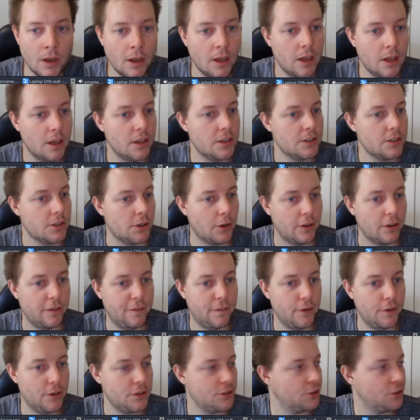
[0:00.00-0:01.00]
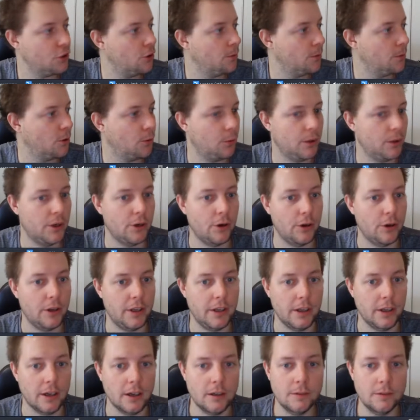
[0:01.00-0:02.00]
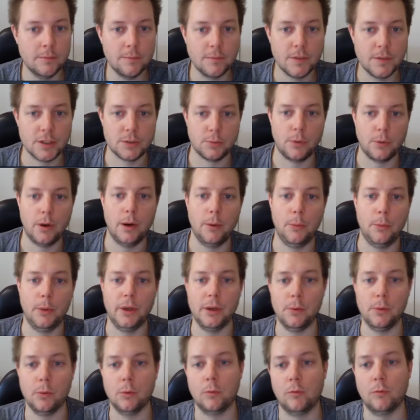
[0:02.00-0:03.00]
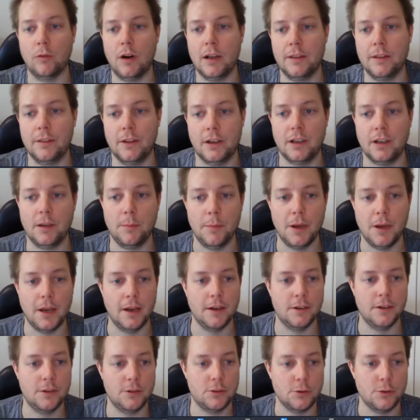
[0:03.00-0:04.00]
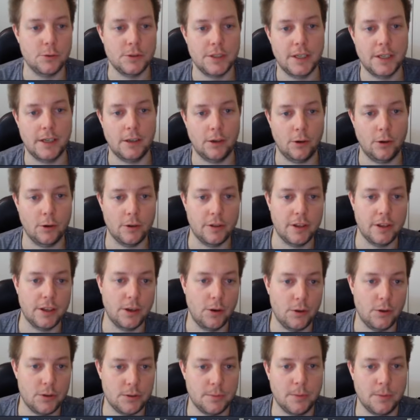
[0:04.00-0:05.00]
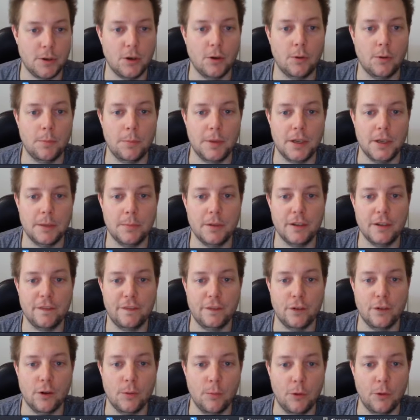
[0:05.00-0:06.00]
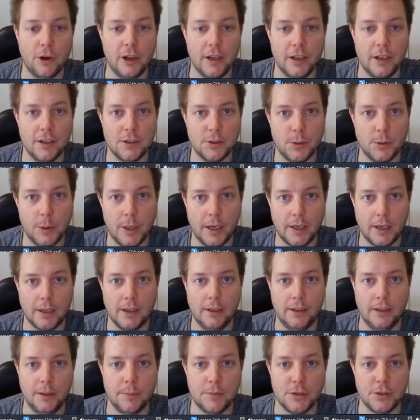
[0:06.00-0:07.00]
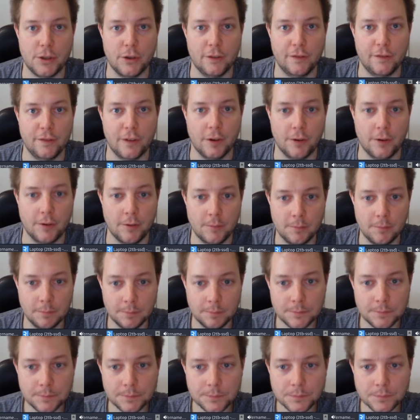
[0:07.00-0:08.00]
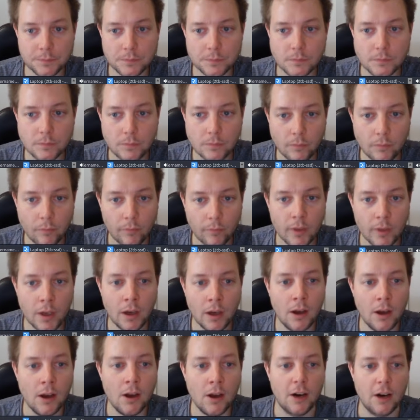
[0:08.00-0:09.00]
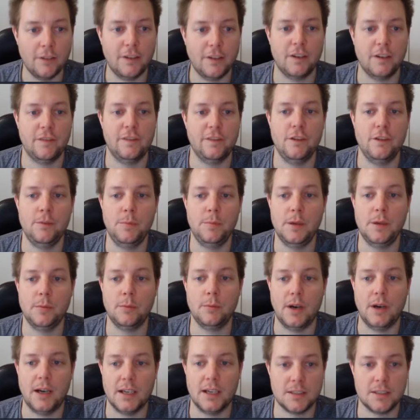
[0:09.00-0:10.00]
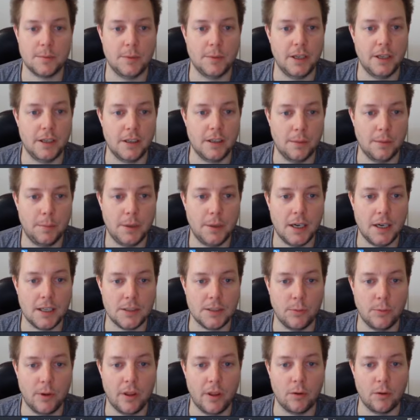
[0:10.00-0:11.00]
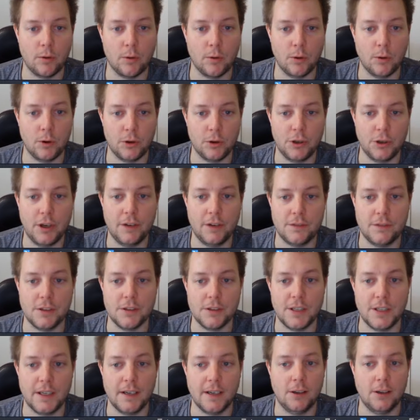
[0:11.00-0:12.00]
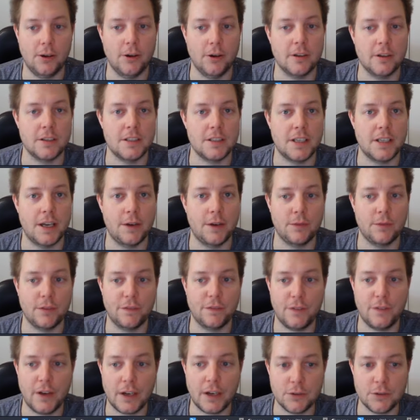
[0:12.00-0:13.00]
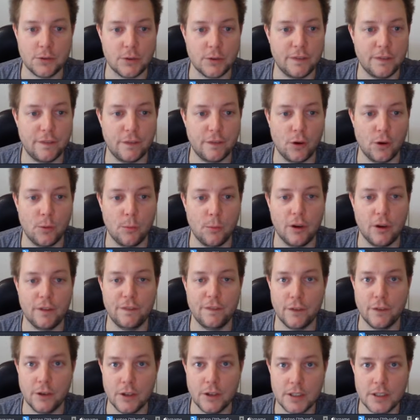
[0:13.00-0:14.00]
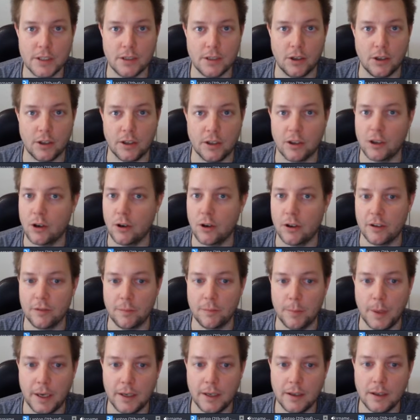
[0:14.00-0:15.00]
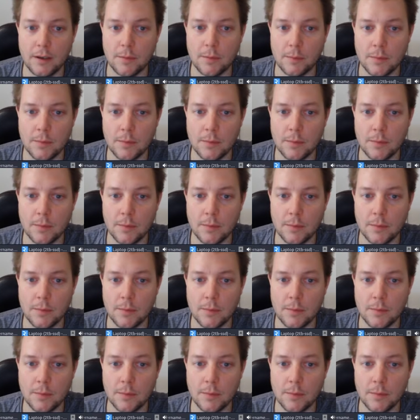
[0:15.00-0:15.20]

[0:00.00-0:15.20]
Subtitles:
So the first terminal window here is where we will run the command to download the Osmocom-BB firmware into our Calypso phone. I've had a few people ask me in the past whether or not you have to download and save the factory firmware first, like a kind of backup.